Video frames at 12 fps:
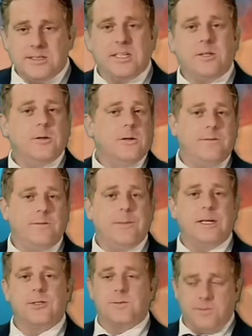get your
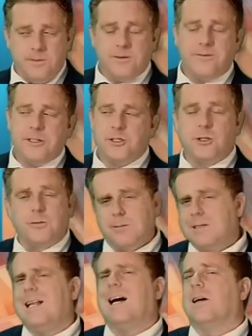information from official,
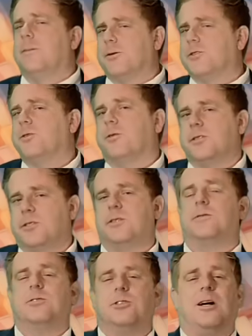reliable
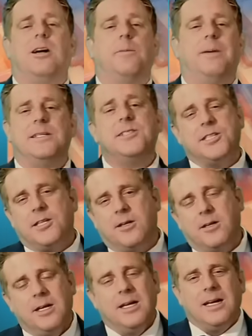sources. We try our best
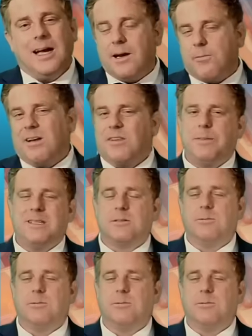here at Westpac